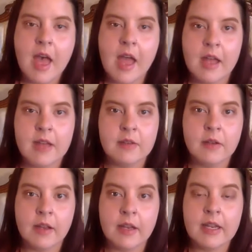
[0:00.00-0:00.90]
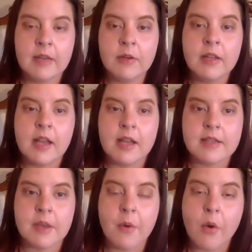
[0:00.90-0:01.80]
and they're like, he
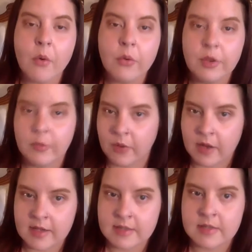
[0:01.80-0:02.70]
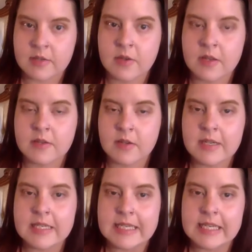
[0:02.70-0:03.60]
realized how old it was, and so they
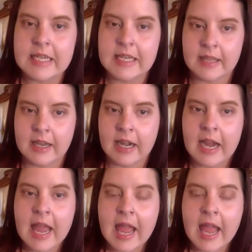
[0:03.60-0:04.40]
started digging there